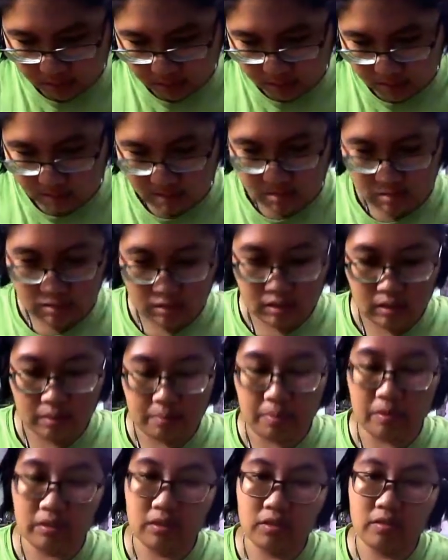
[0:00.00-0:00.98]
is the
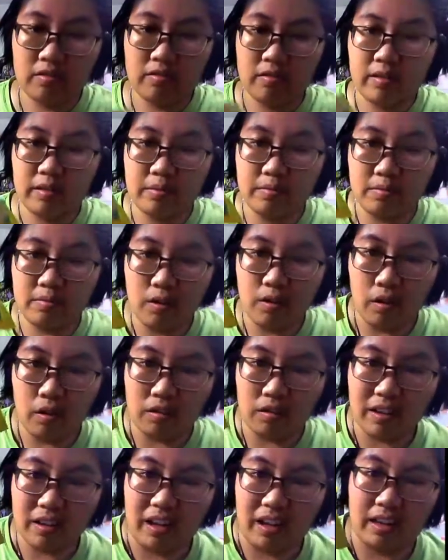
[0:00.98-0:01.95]
Buttercream Roll
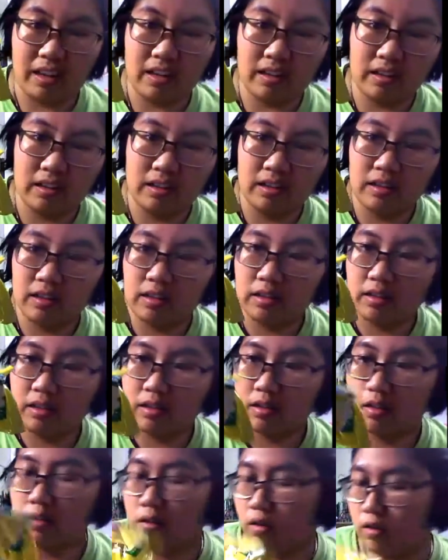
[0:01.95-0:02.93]
Cake.
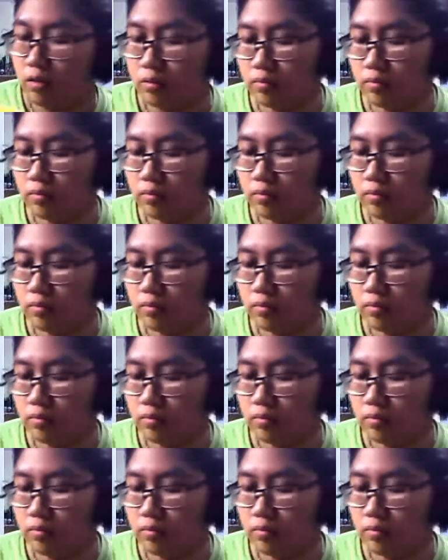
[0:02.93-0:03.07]
Cool.